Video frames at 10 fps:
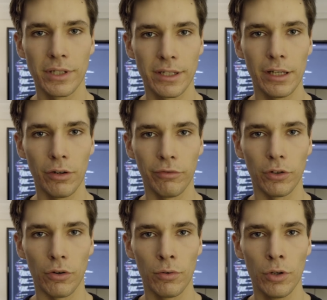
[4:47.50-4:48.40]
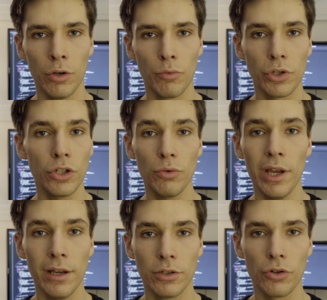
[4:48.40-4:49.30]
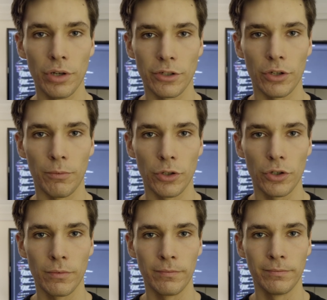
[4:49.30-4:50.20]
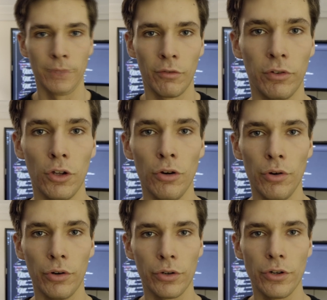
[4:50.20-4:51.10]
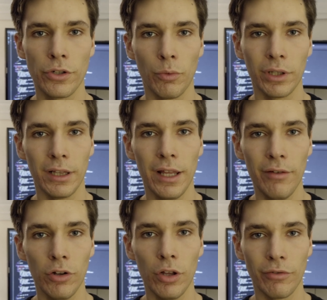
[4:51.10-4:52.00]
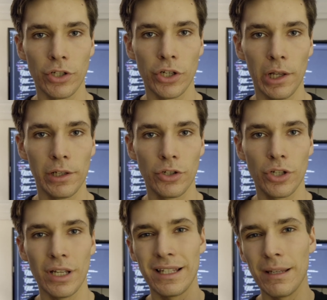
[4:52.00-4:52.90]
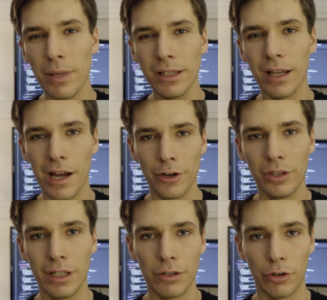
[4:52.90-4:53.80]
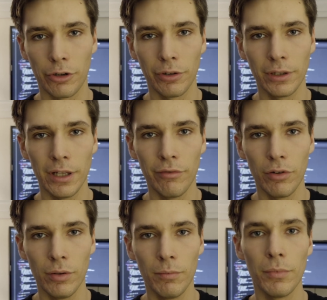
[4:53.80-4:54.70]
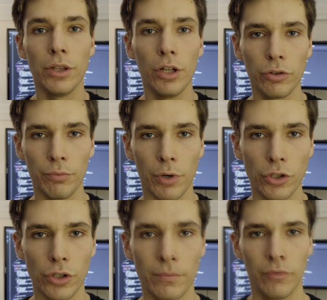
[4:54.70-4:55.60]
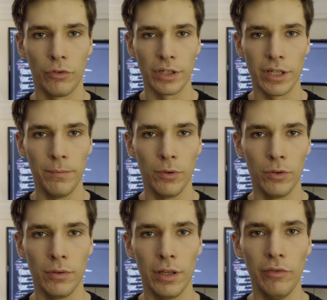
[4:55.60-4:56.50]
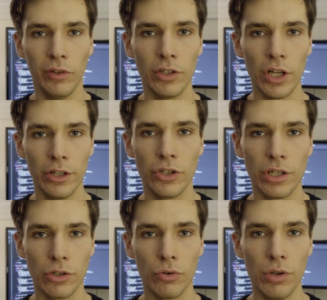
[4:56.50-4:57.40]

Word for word: a state of flow, which is why I enjoy it so much. Flow occurs when the level of a challenge is a bit higher than your current level, but not too much. For example, if the challenge is too